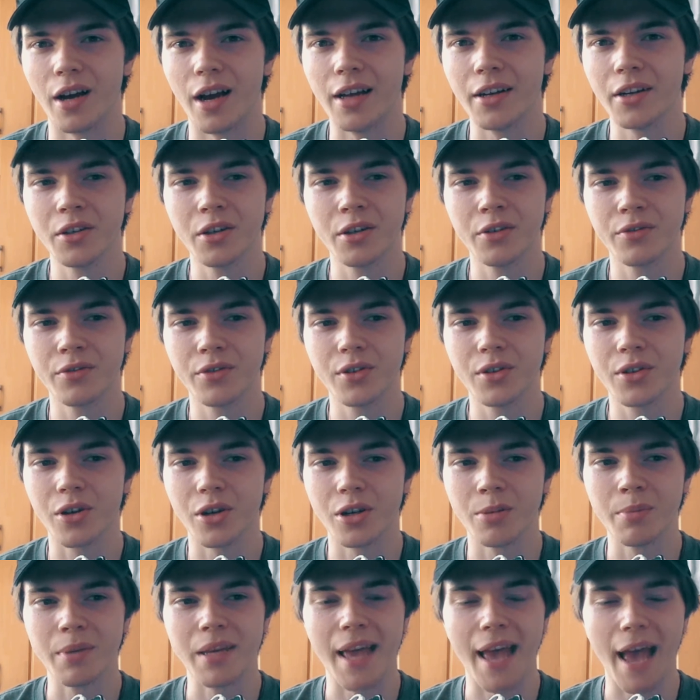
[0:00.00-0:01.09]
I don't know if you're
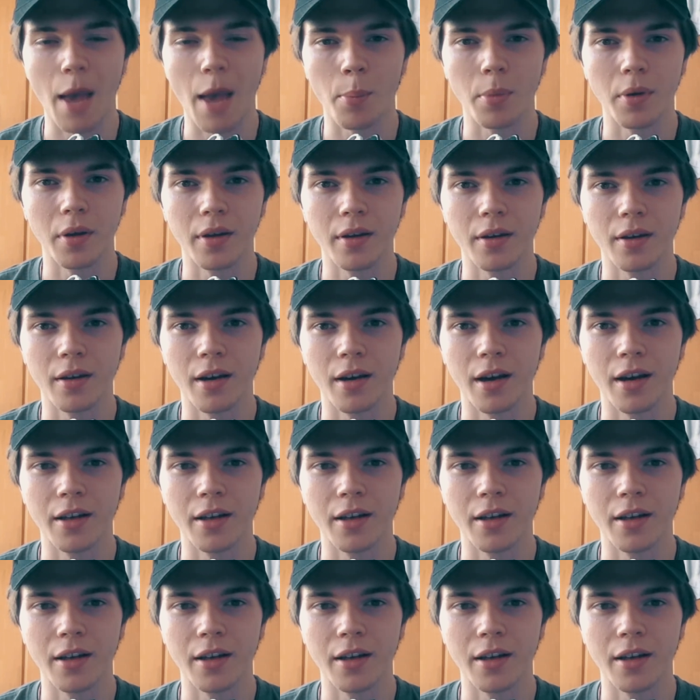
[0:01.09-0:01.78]
gonna be happy.